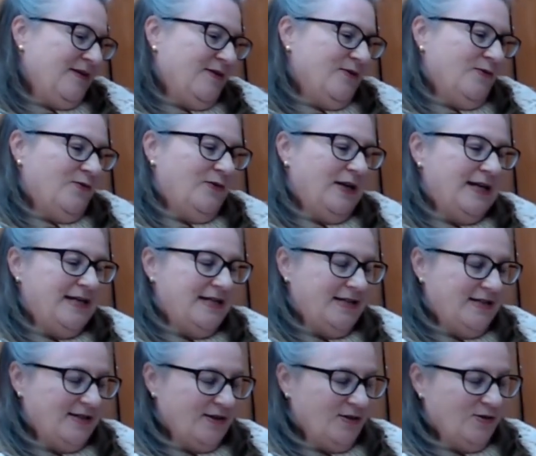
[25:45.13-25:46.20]

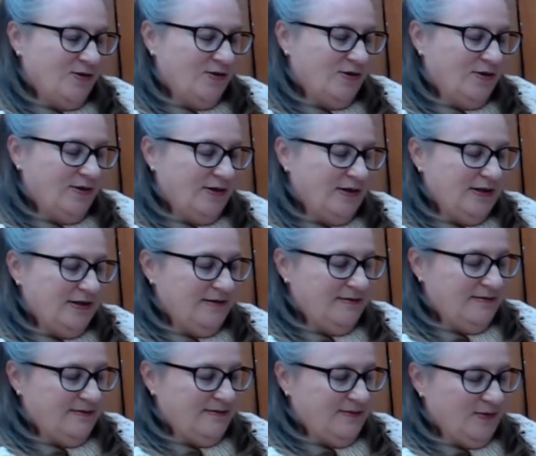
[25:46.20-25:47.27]
fleece or
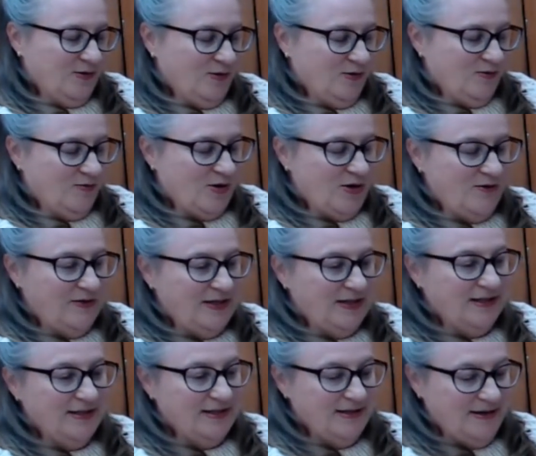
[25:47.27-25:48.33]

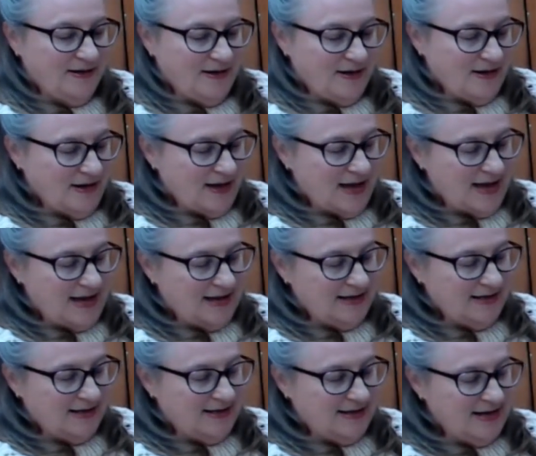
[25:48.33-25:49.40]
rovings, and
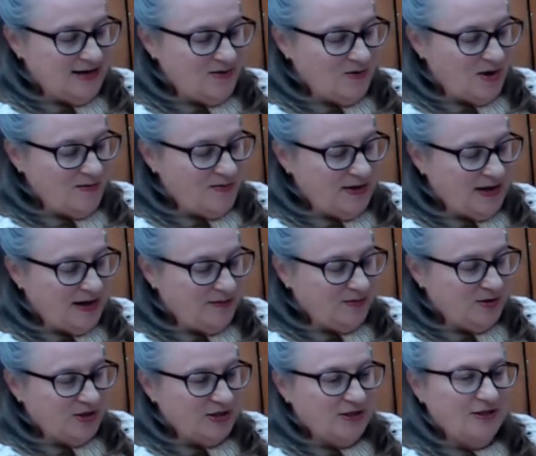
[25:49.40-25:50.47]
then you won't be able
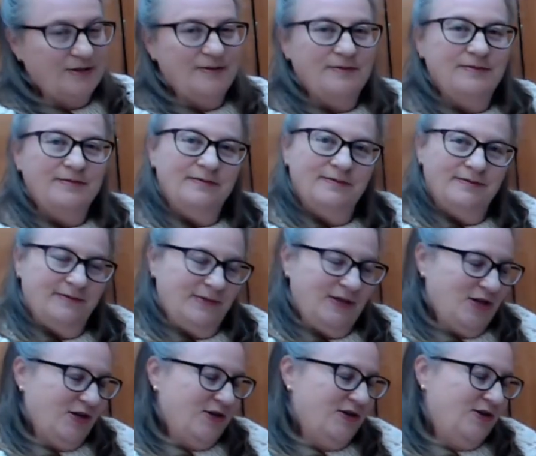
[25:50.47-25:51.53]
to,
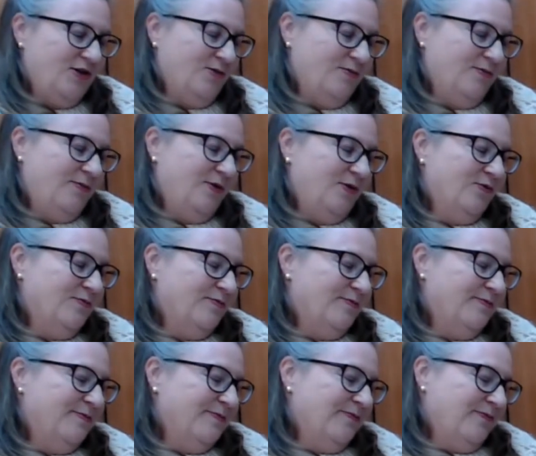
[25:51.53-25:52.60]
you'll
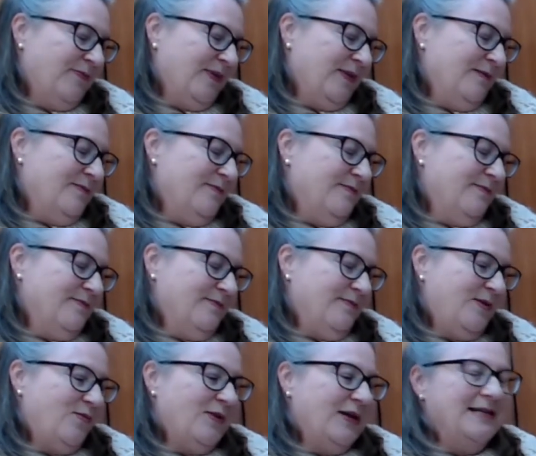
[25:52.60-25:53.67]
be
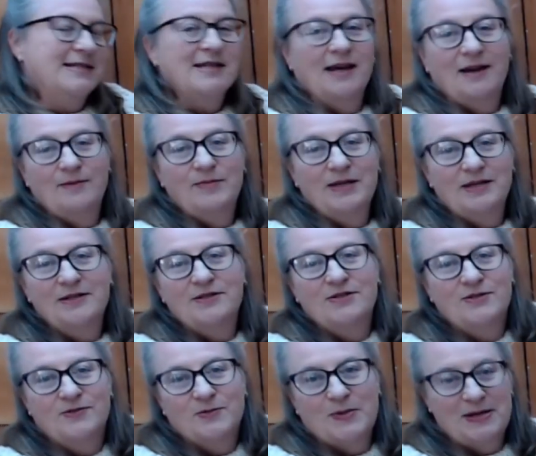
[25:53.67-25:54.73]
really sad because
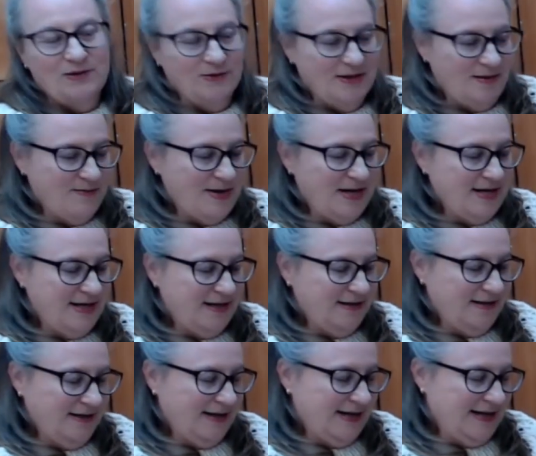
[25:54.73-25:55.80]
you've spent all that money
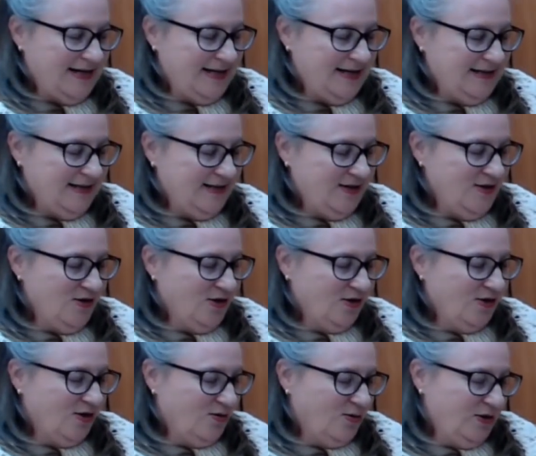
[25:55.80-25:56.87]
and not
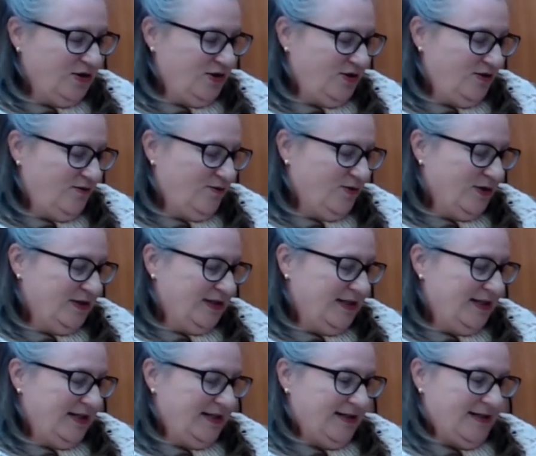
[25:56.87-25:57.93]
got what you've wanted
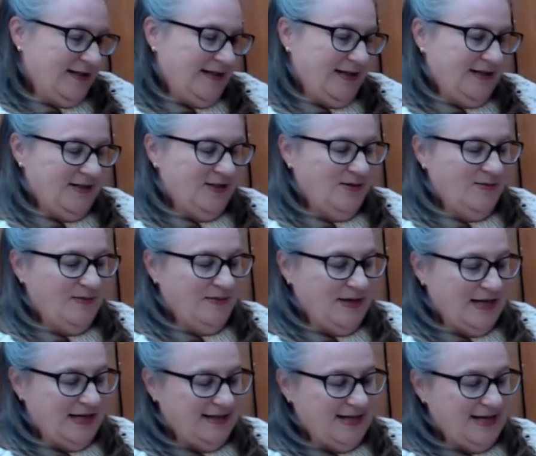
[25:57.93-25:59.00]
it to
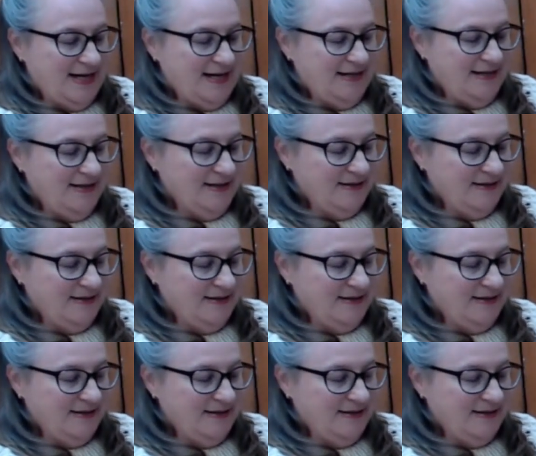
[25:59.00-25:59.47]
at the end.